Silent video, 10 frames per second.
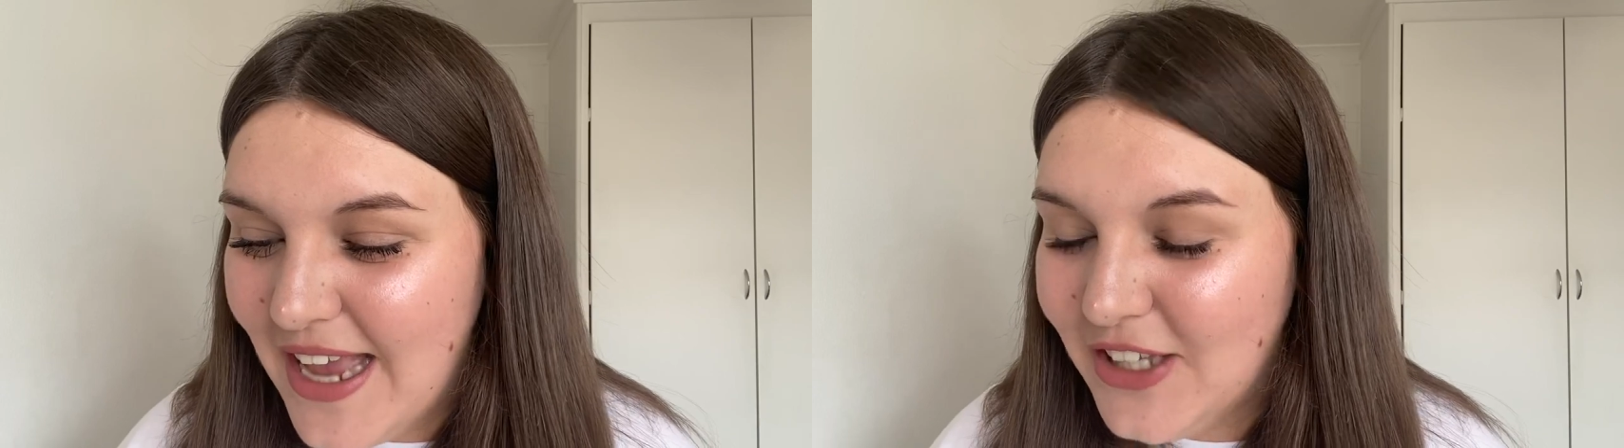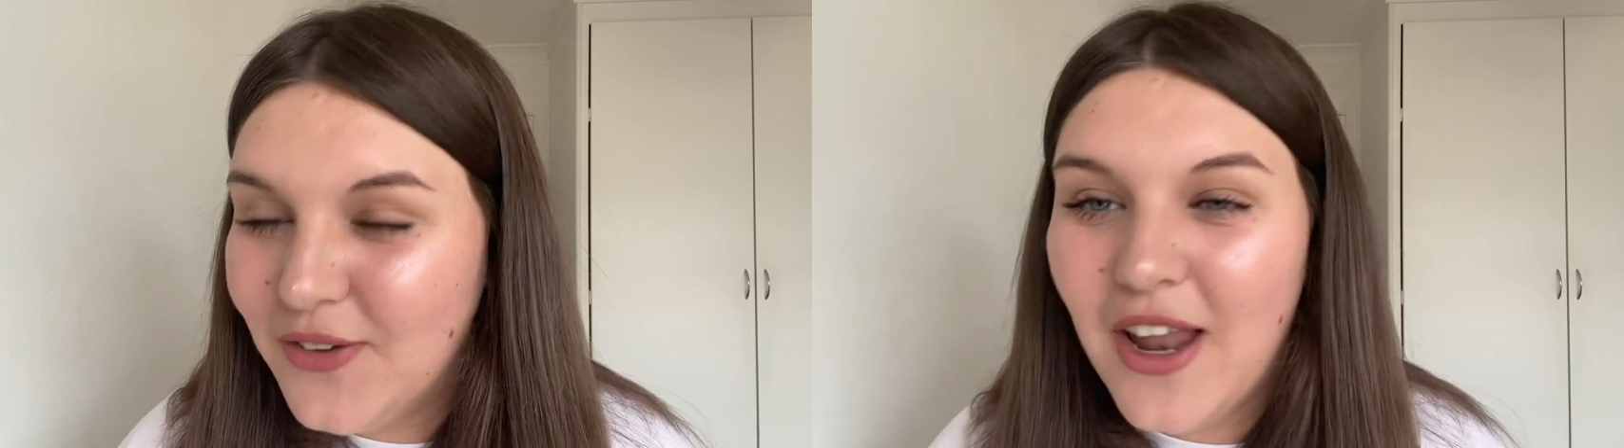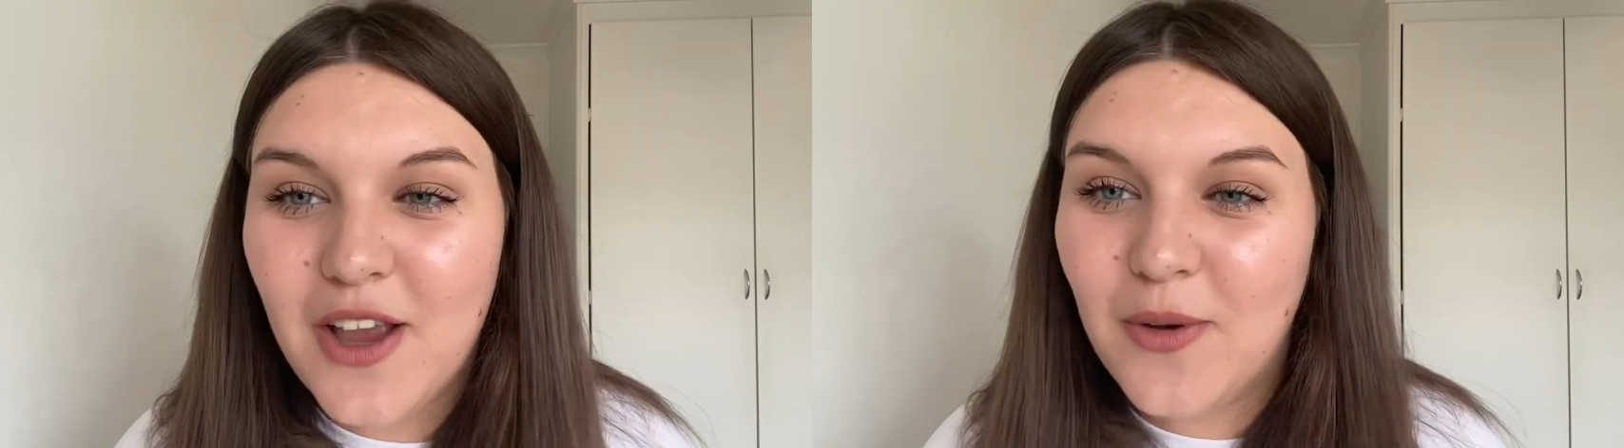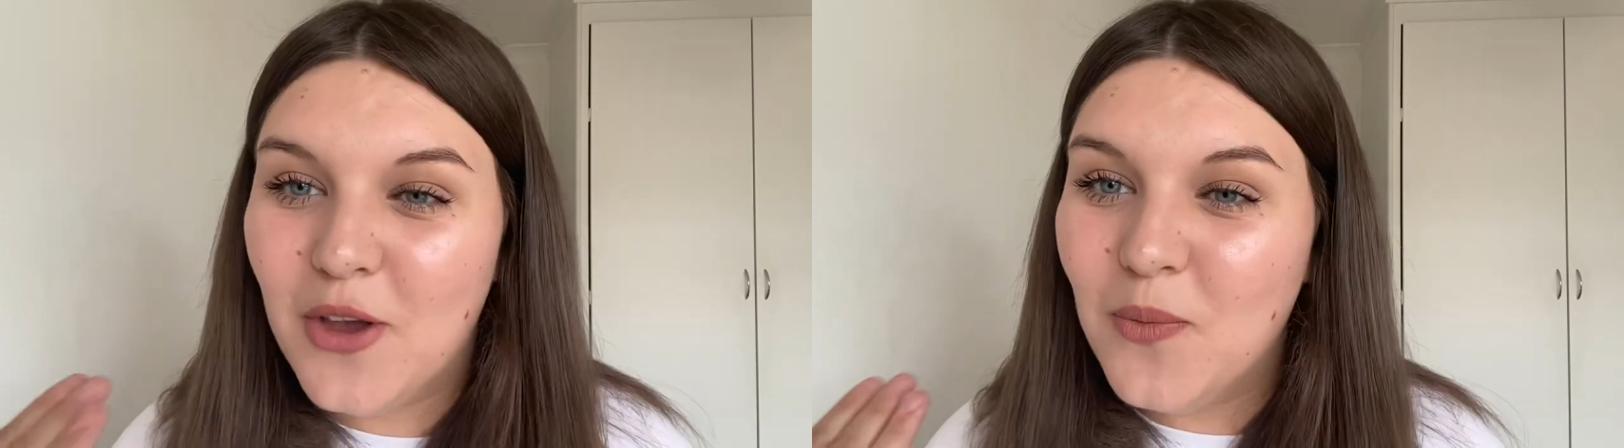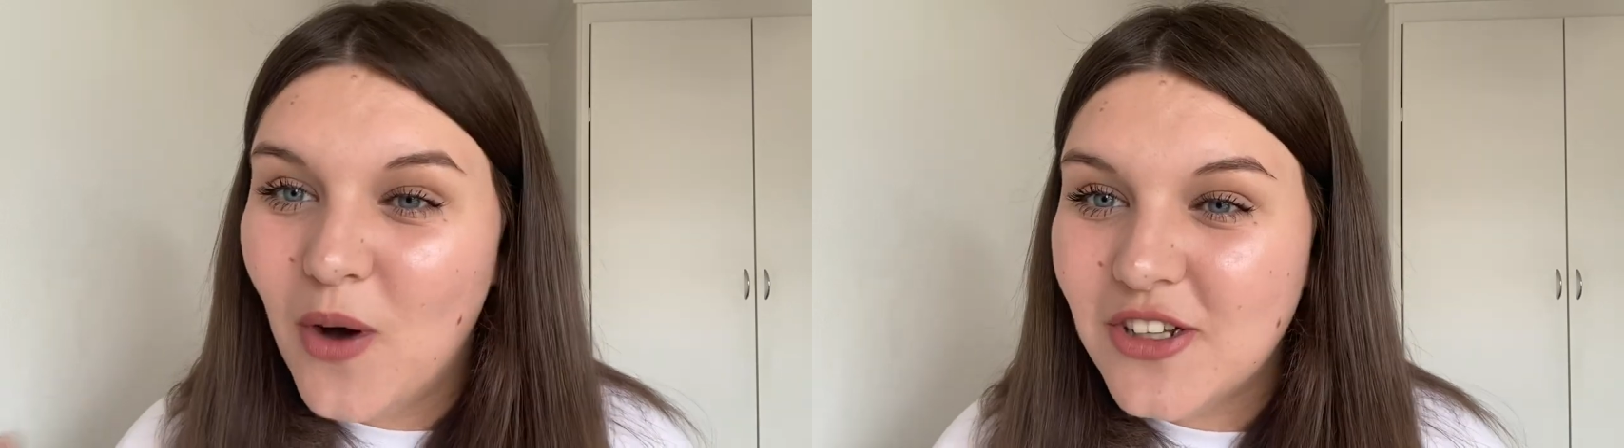and you like what you're
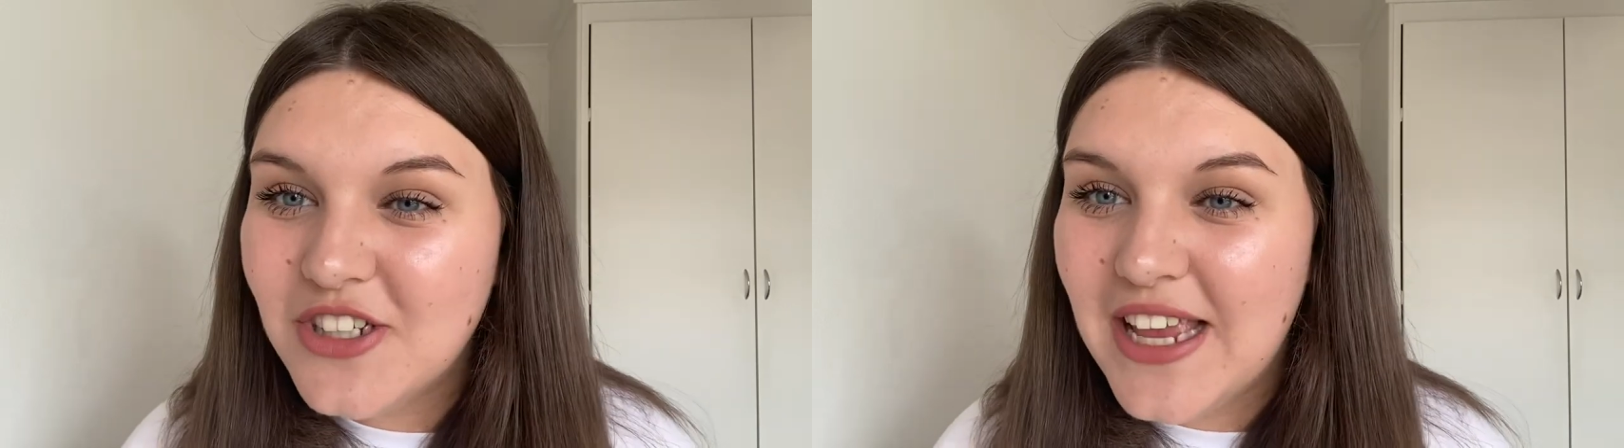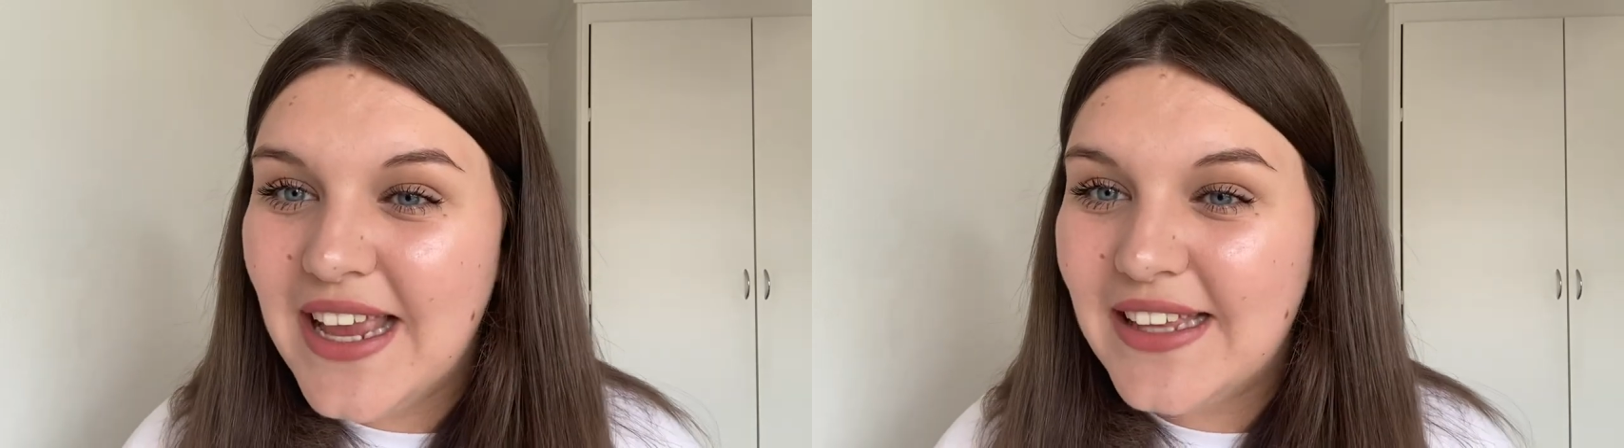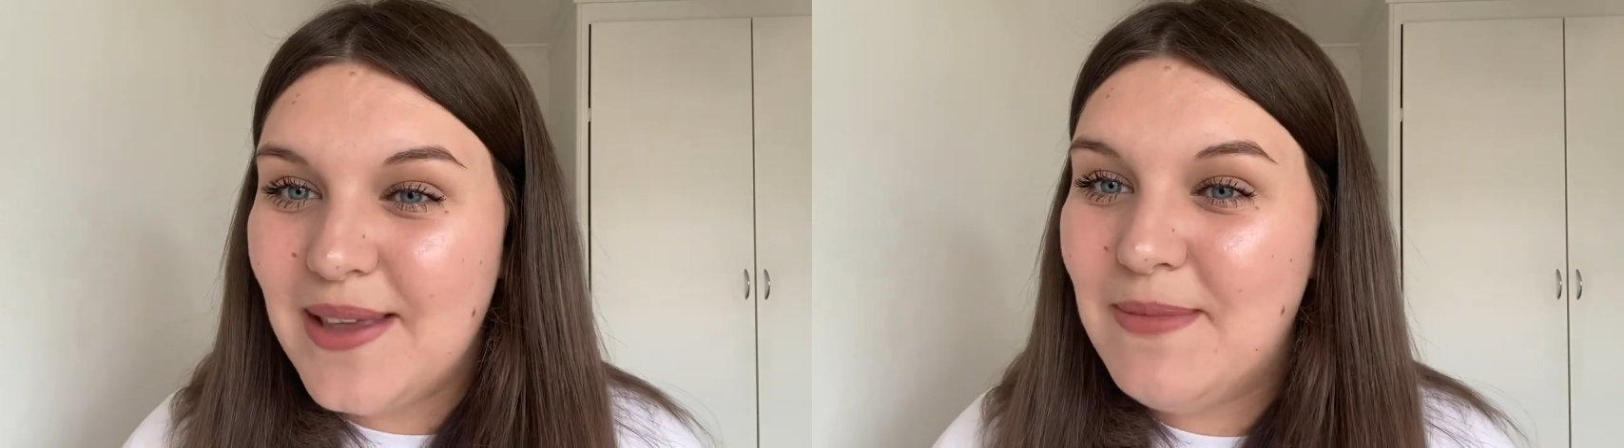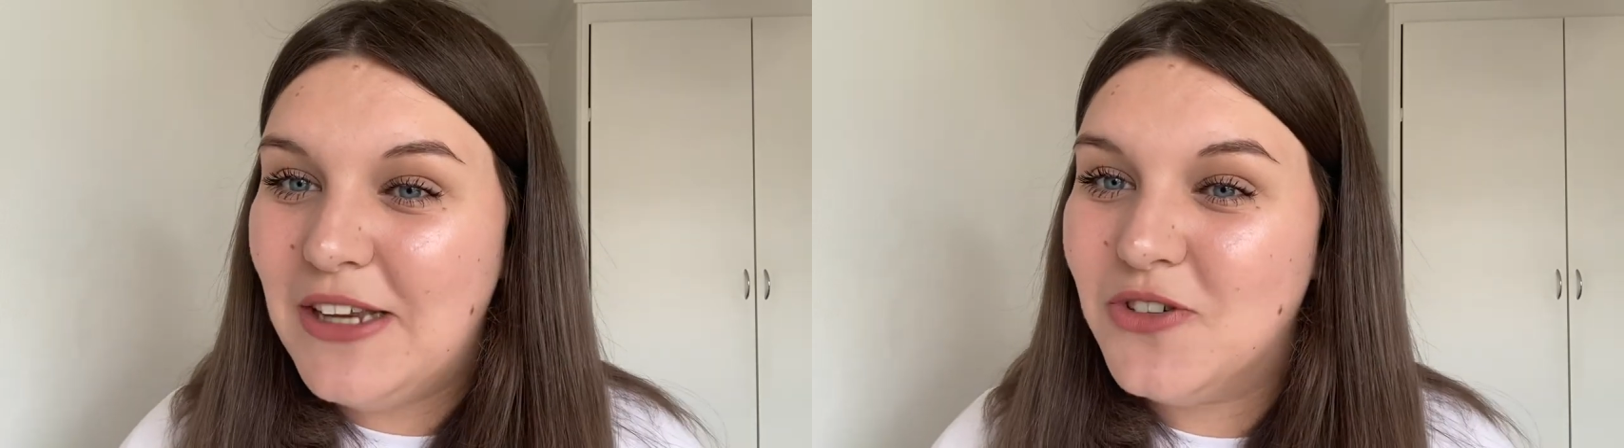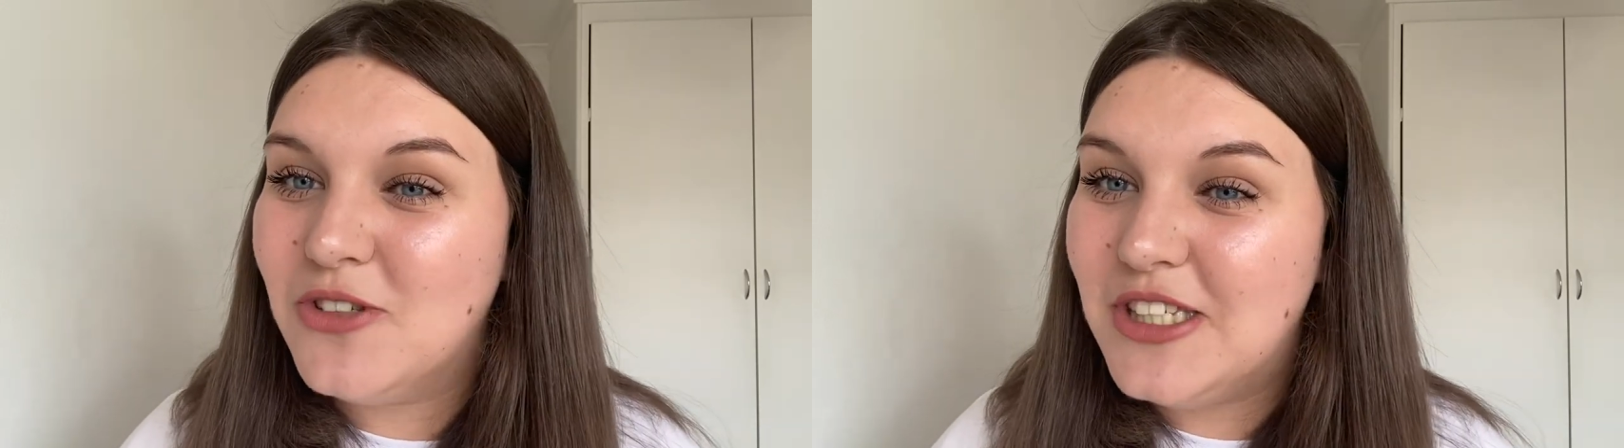watching, then
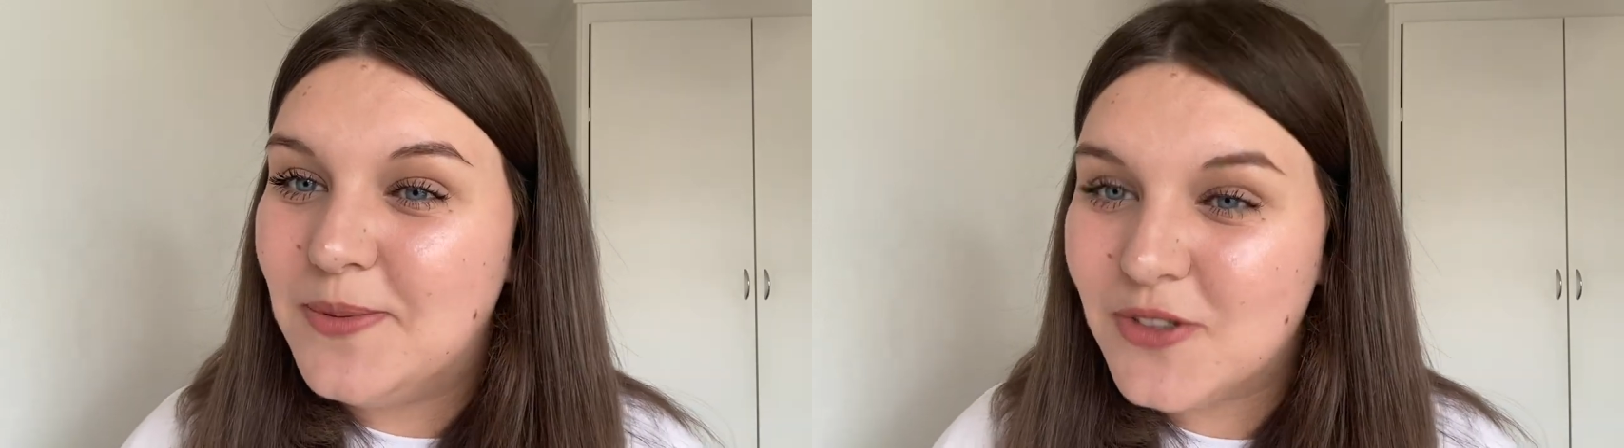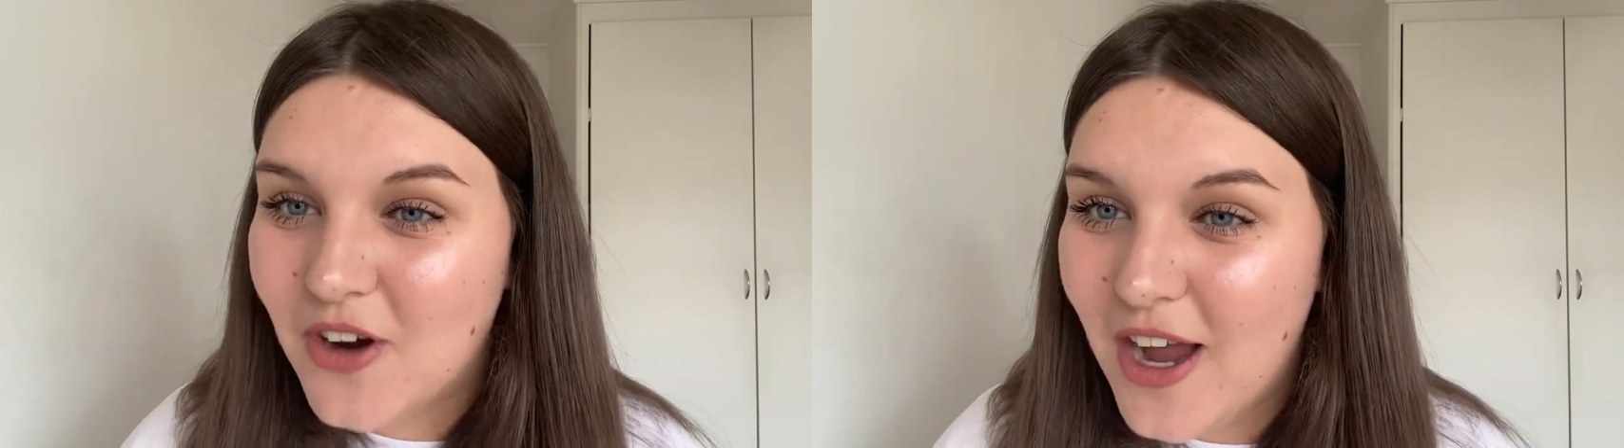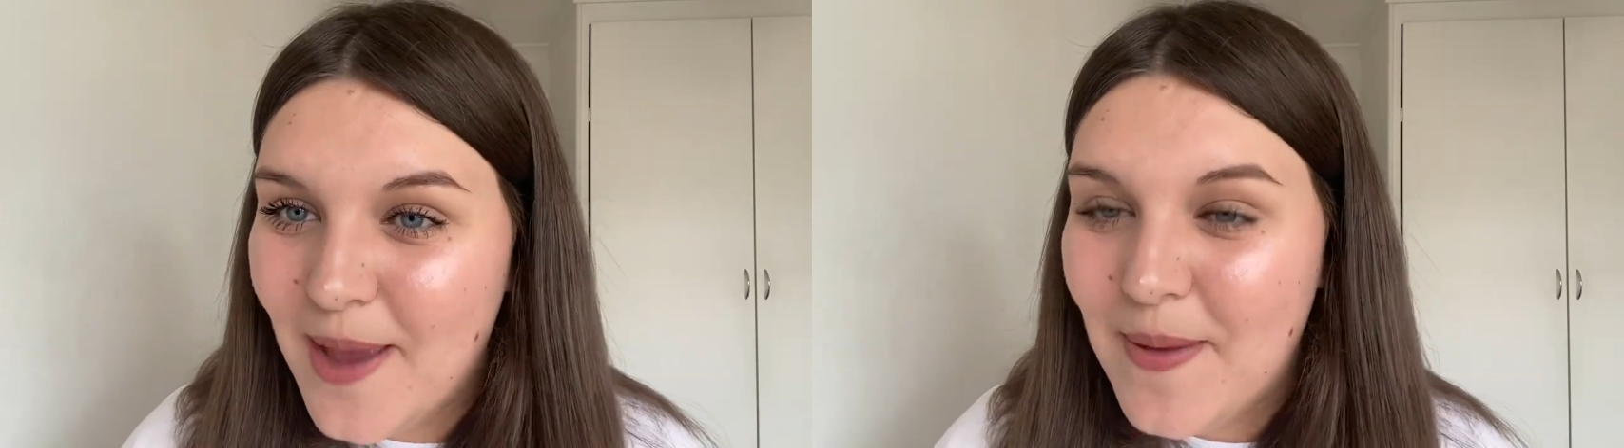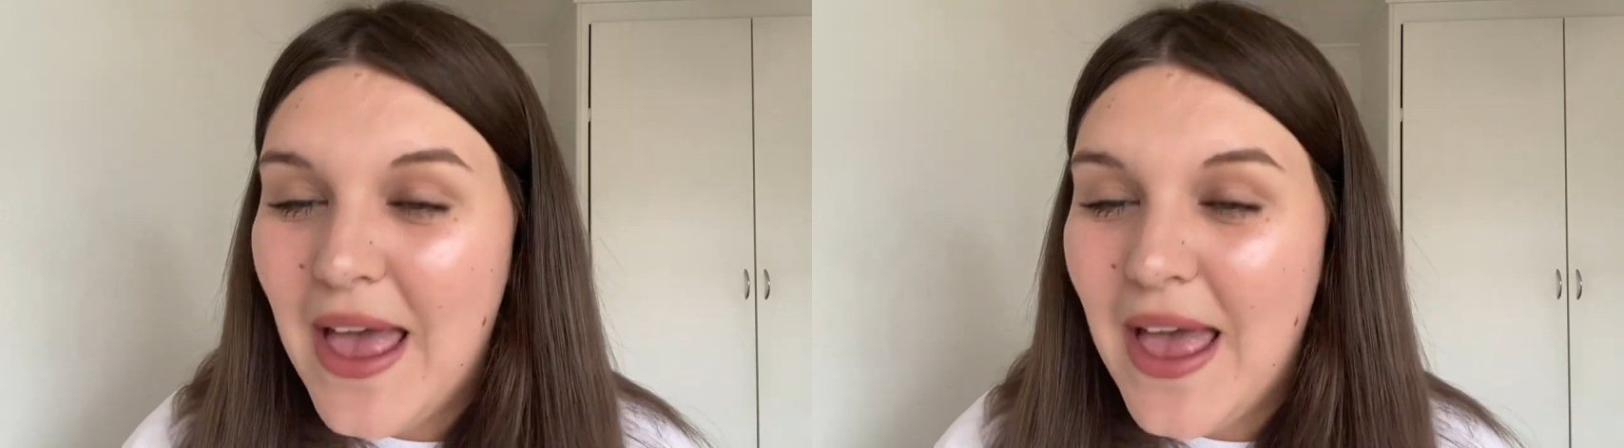make sure to subscribe,